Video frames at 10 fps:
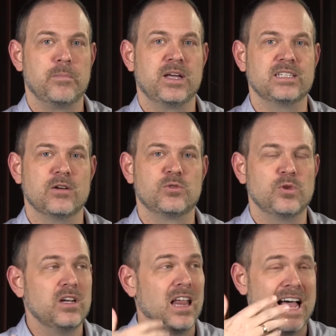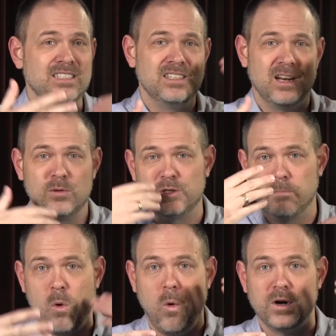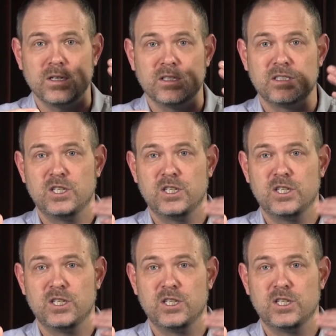Because I was realizing that it was important